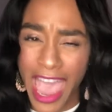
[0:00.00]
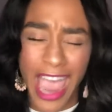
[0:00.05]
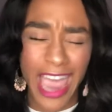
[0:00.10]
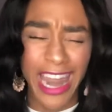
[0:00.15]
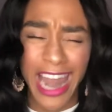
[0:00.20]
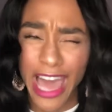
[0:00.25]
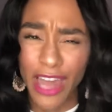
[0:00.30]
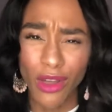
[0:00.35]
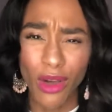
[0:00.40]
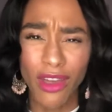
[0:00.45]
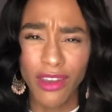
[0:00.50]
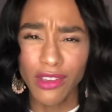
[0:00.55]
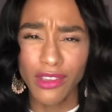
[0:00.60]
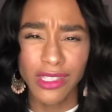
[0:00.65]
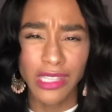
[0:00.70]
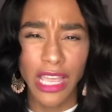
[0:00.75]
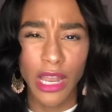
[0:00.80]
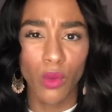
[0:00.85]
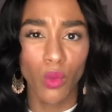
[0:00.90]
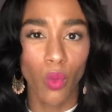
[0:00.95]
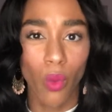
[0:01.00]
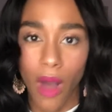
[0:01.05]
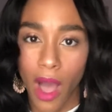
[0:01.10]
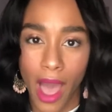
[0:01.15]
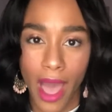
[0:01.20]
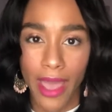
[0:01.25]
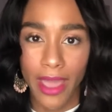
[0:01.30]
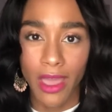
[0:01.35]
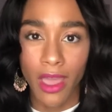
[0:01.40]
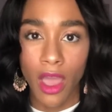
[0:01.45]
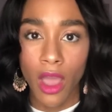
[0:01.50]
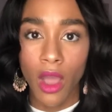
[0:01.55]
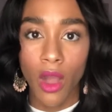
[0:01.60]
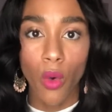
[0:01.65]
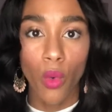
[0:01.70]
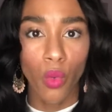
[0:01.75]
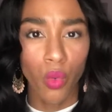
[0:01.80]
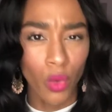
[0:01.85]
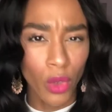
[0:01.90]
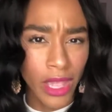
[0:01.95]
And I don't understand why
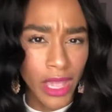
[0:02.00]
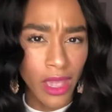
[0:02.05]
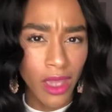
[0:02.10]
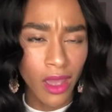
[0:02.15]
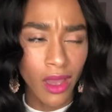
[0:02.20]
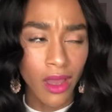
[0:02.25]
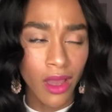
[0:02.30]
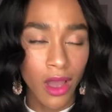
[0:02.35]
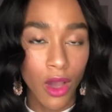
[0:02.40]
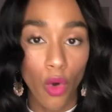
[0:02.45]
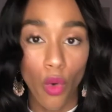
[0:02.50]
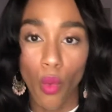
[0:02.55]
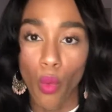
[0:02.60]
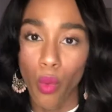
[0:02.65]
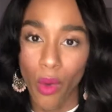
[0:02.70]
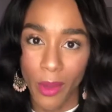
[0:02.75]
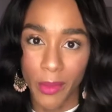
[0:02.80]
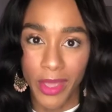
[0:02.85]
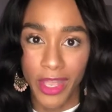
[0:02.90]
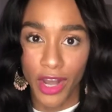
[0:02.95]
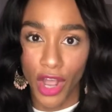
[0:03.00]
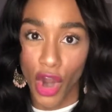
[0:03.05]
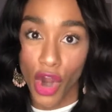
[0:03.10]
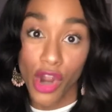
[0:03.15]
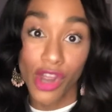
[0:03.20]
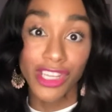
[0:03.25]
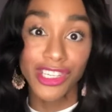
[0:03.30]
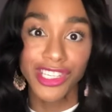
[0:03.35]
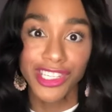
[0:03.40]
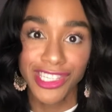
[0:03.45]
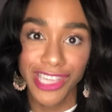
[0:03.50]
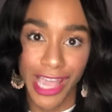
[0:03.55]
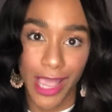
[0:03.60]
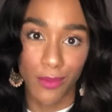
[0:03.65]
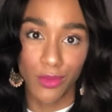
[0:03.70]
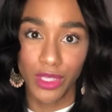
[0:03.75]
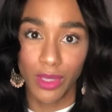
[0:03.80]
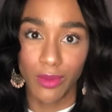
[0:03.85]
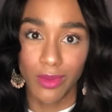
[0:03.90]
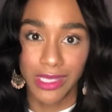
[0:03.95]
we women are
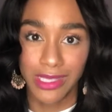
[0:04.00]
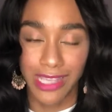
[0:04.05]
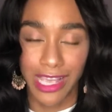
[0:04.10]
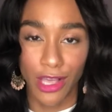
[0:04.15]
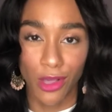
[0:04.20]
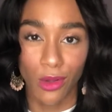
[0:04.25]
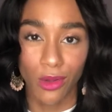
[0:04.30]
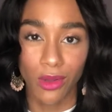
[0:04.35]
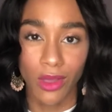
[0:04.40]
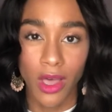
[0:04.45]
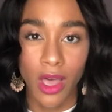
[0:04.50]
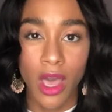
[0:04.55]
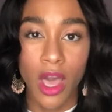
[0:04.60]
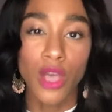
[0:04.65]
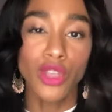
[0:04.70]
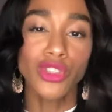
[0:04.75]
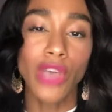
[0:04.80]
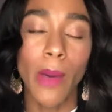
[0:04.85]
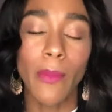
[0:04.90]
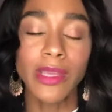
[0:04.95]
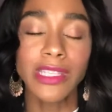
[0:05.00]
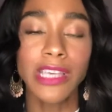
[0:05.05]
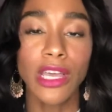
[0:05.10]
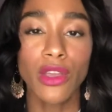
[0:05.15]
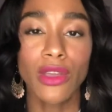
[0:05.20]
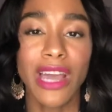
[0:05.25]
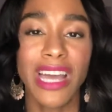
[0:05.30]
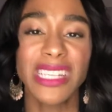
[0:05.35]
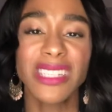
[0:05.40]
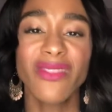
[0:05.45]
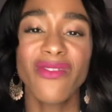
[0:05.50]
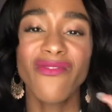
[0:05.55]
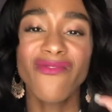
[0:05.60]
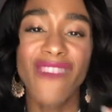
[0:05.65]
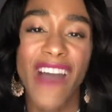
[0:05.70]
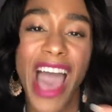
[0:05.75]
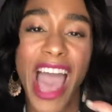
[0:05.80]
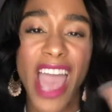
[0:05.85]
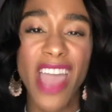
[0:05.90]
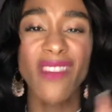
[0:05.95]
ashamed to be single. So I'm going to tell you guys
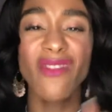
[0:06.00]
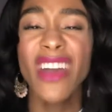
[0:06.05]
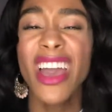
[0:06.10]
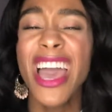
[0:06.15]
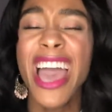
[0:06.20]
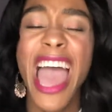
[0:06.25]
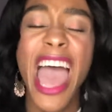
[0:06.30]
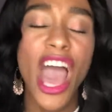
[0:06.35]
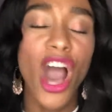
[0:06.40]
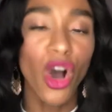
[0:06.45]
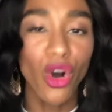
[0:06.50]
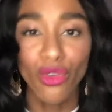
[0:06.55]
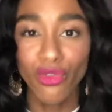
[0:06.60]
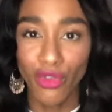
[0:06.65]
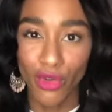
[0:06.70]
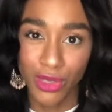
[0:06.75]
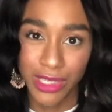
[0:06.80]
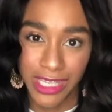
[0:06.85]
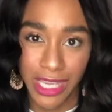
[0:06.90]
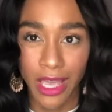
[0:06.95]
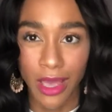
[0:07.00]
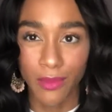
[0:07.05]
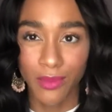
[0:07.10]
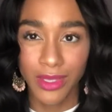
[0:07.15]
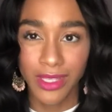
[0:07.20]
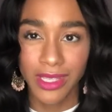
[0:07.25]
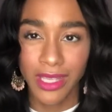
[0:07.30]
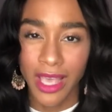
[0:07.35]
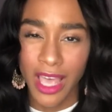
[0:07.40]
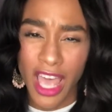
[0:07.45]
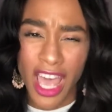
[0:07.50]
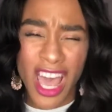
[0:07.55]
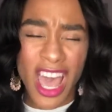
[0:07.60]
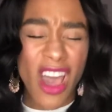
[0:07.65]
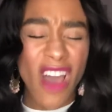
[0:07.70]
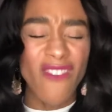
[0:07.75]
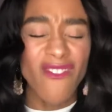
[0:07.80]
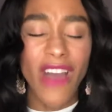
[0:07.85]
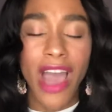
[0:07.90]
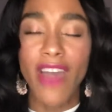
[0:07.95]
five helpful tips,
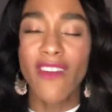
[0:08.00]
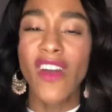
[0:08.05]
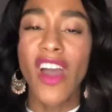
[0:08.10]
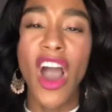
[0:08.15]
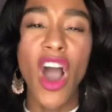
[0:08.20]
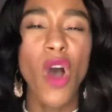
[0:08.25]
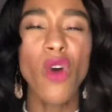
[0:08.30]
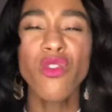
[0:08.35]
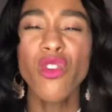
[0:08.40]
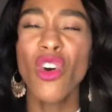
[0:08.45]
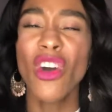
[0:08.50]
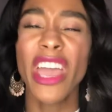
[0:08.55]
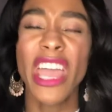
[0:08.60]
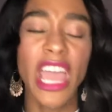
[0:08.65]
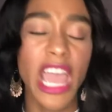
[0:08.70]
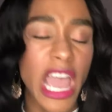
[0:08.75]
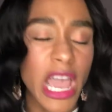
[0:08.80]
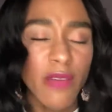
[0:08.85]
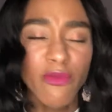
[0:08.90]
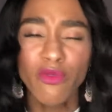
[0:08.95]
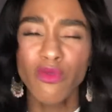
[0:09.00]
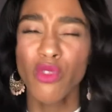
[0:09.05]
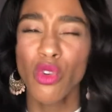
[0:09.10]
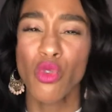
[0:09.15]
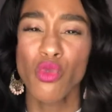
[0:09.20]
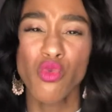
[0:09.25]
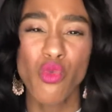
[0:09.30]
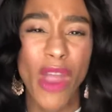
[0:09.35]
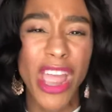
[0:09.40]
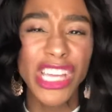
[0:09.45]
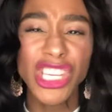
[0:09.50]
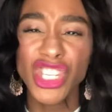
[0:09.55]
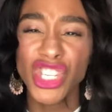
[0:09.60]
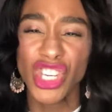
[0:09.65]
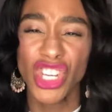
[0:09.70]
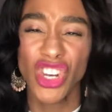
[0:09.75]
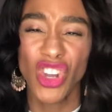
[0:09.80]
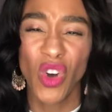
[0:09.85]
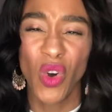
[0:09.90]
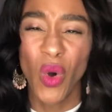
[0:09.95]
five helpful
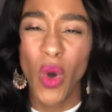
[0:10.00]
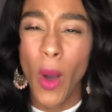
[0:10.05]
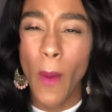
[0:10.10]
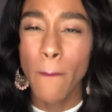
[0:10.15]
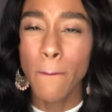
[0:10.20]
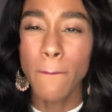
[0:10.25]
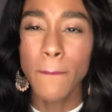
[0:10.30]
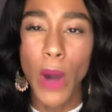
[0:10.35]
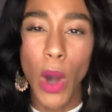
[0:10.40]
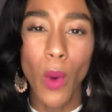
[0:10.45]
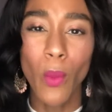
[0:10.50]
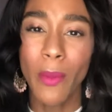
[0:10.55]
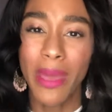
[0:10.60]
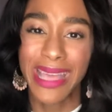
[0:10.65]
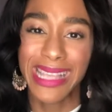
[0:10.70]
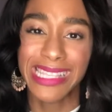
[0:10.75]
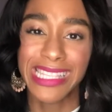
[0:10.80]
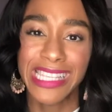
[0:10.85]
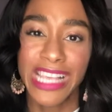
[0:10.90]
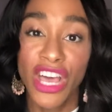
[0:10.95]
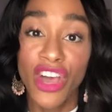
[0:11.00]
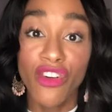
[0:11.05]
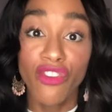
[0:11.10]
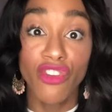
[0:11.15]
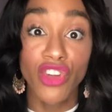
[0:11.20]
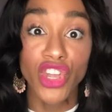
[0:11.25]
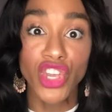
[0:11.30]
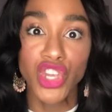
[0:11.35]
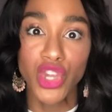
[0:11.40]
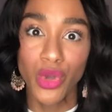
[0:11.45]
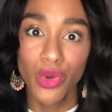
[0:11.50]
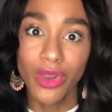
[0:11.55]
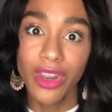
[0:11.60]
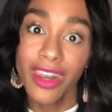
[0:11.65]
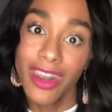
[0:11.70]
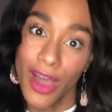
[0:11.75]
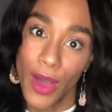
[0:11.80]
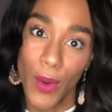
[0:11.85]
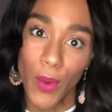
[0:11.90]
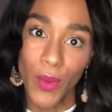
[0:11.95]
inspirational moments for you
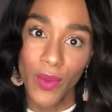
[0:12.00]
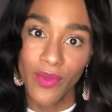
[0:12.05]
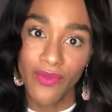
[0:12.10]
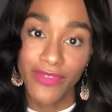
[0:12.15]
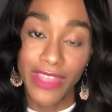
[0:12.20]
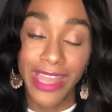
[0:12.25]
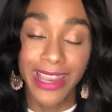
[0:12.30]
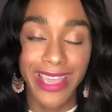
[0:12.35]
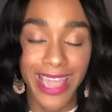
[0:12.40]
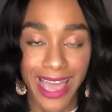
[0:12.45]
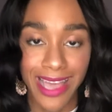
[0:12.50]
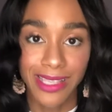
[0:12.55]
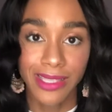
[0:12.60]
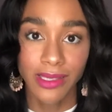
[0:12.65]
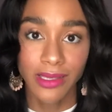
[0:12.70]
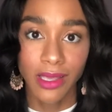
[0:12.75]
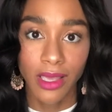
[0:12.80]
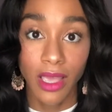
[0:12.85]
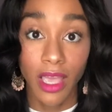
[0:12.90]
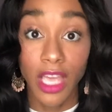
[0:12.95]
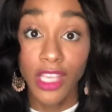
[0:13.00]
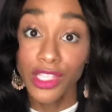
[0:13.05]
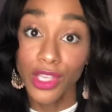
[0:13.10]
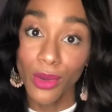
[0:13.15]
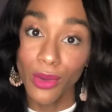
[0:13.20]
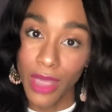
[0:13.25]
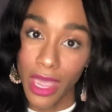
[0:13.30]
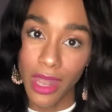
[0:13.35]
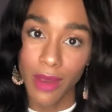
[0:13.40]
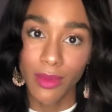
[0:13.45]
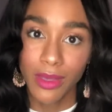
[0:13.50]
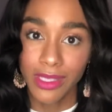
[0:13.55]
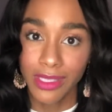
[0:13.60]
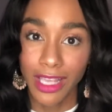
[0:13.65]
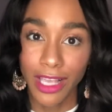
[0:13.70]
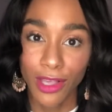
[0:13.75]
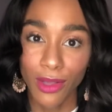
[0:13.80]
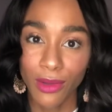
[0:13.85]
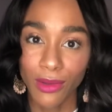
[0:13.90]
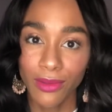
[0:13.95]
to know that, yes, it's okay to be
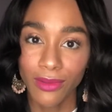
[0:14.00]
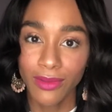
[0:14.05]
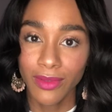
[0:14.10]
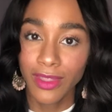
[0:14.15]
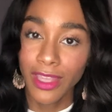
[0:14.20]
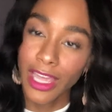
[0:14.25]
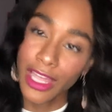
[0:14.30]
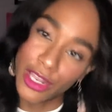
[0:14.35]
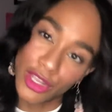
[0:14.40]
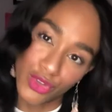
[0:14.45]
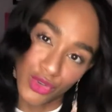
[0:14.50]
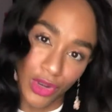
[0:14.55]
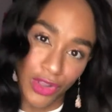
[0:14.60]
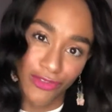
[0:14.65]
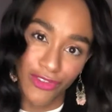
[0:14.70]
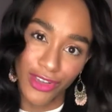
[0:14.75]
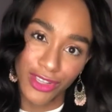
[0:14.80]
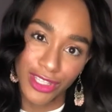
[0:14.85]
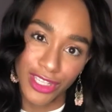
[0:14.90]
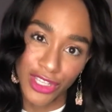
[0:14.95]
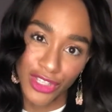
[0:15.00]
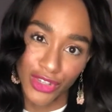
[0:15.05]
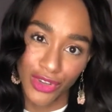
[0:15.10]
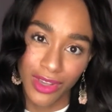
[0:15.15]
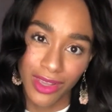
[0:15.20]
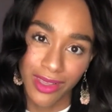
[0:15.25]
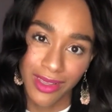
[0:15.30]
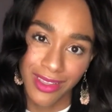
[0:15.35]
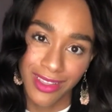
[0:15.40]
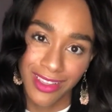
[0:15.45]
single in the 21st century.